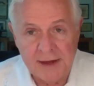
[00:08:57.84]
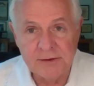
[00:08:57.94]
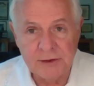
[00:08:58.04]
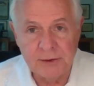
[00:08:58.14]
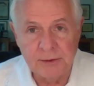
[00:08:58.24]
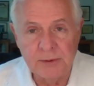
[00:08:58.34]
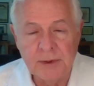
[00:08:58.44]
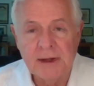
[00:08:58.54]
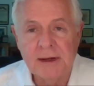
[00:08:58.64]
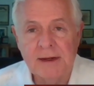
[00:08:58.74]
do
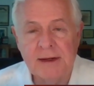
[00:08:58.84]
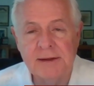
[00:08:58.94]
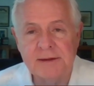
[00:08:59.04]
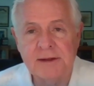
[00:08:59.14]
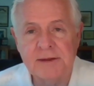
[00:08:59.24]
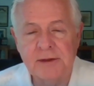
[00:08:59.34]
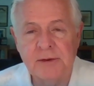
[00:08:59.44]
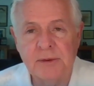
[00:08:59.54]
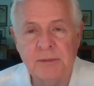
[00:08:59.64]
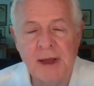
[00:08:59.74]
is
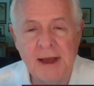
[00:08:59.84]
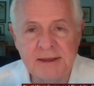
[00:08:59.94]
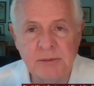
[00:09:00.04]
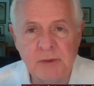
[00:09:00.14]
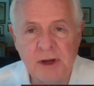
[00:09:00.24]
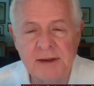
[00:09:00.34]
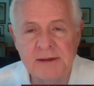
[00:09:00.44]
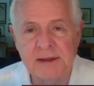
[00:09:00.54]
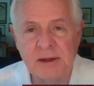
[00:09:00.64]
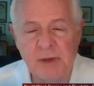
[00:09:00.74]
to
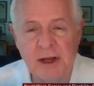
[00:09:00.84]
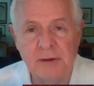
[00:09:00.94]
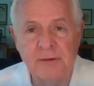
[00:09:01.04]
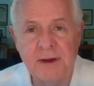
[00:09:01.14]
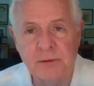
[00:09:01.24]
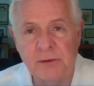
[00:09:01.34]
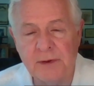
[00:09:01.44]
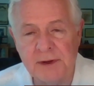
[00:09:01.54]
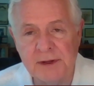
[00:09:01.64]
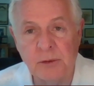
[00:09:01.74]
maximize the amount of federal
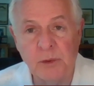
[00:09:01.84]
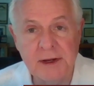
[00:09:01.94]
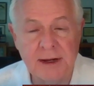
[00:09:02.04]
funding we can